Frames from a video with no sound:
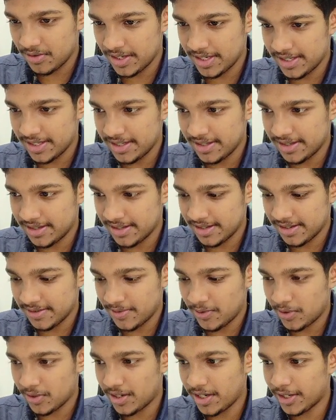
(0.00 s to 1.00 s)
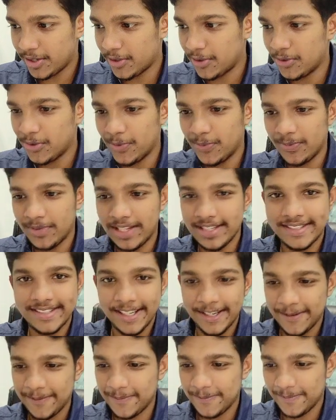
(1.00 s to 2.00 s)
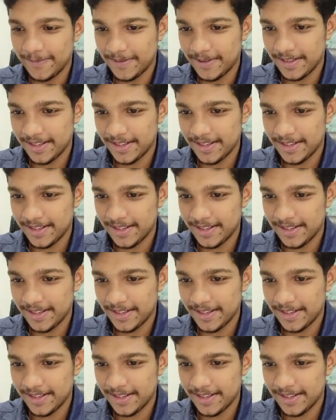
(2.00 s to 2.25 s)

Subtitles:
What's this font? I don't know. Let's see.